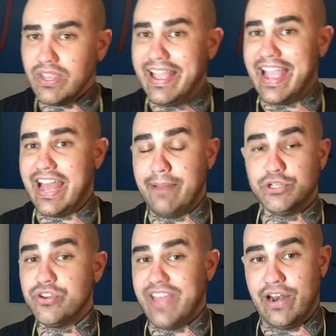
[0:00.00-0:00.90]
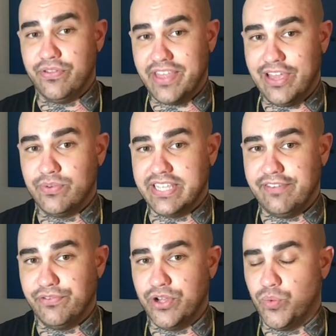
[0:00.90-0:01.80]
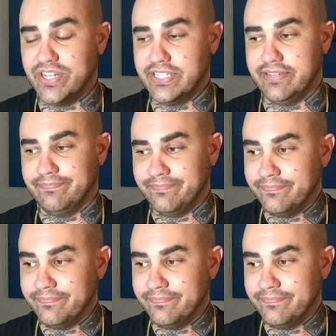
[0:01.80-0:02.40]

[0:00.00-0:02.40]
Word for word: and i'm sure they don't think it was hateful it wasn't